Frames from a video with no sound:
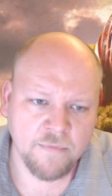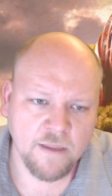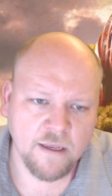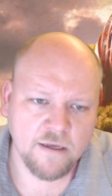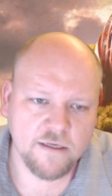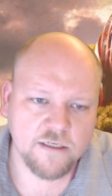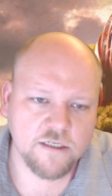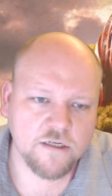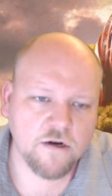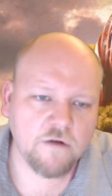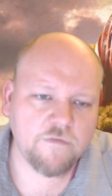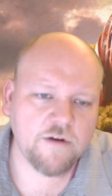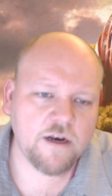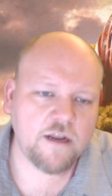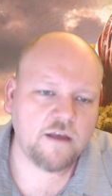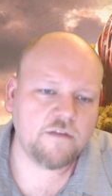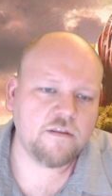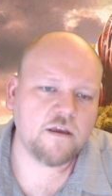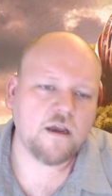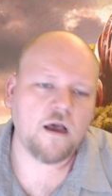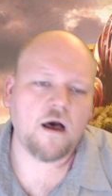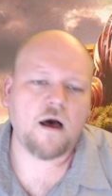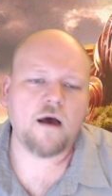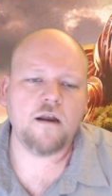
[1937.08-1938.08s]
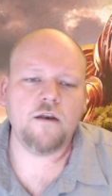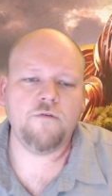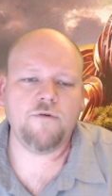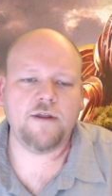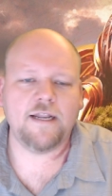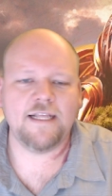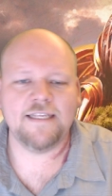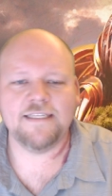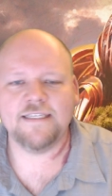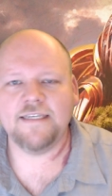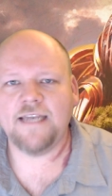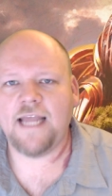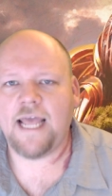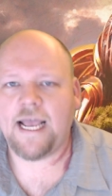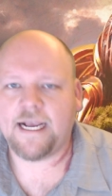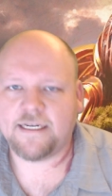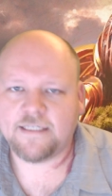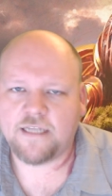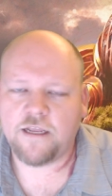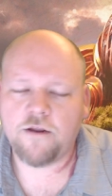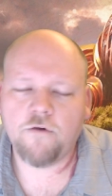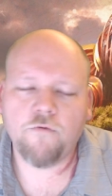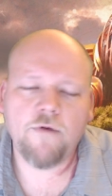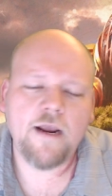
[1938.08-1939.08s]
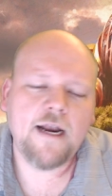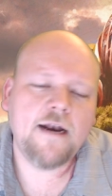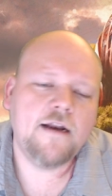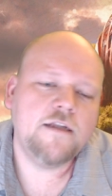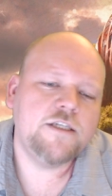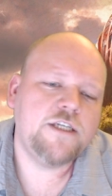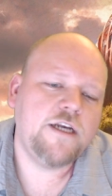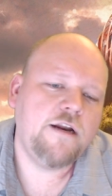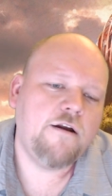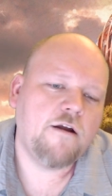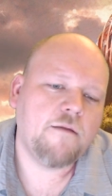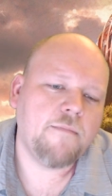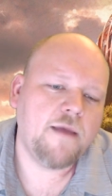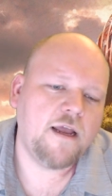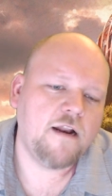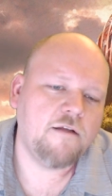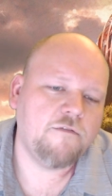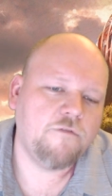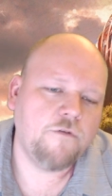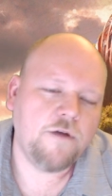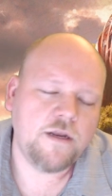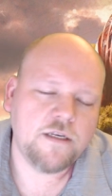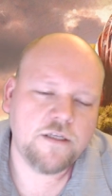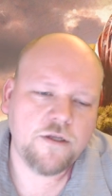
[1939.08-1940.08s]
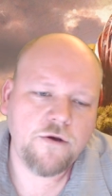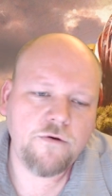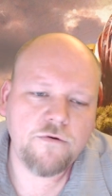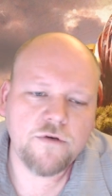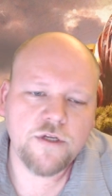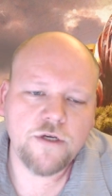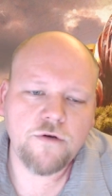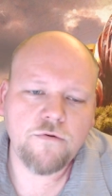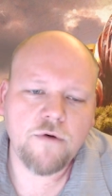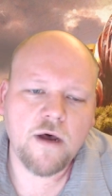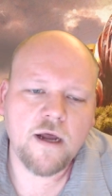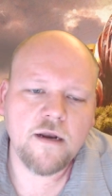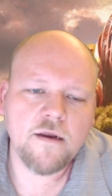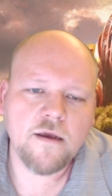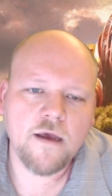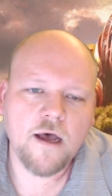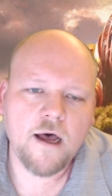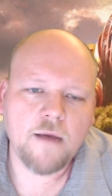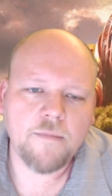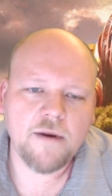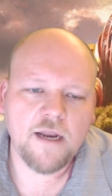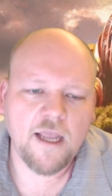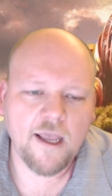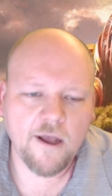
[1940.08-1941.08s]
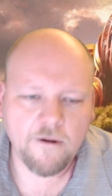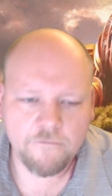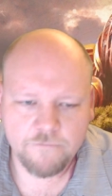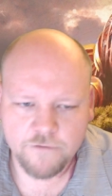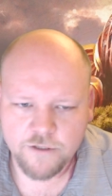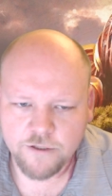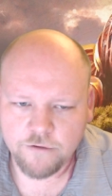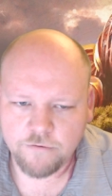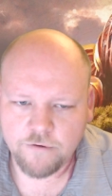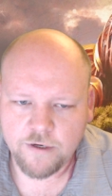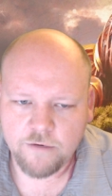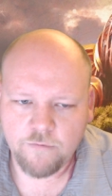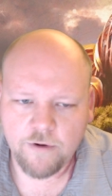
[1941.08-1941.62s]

Servant of the Conduit is next. A green and a generic mana for a 2-2 uncommon elf druid.